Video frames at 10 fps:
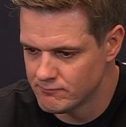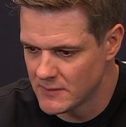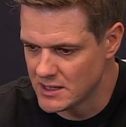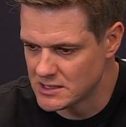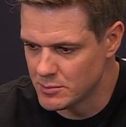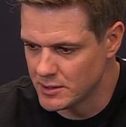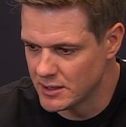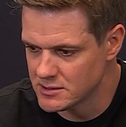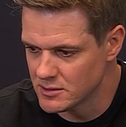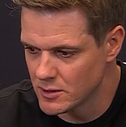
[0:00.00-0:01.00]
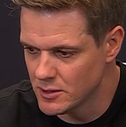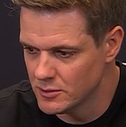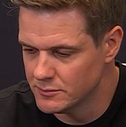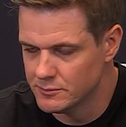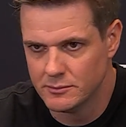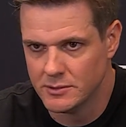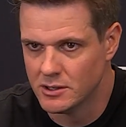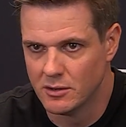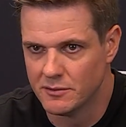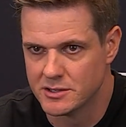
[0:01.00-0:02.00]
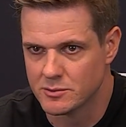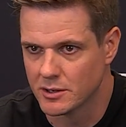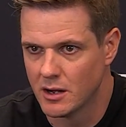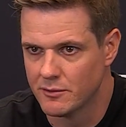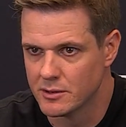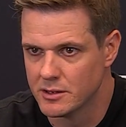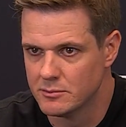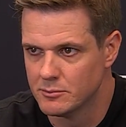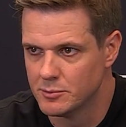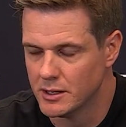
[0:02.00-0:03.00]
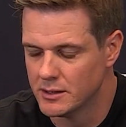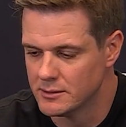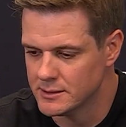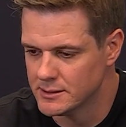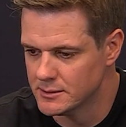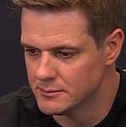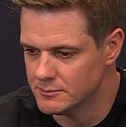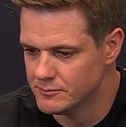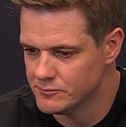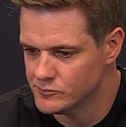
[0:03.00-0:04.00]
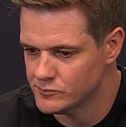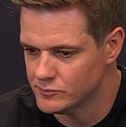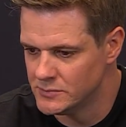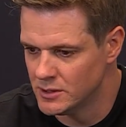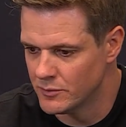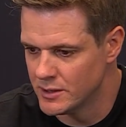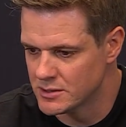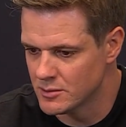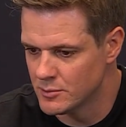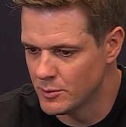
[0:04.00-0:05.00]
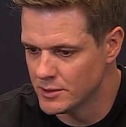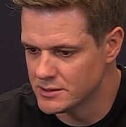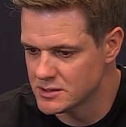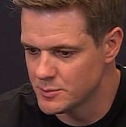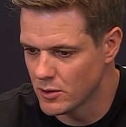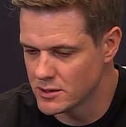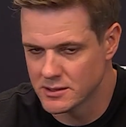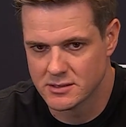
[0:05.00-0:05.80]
as he begins the road, you know, of his recovery. But, you know, these are the moments in sports that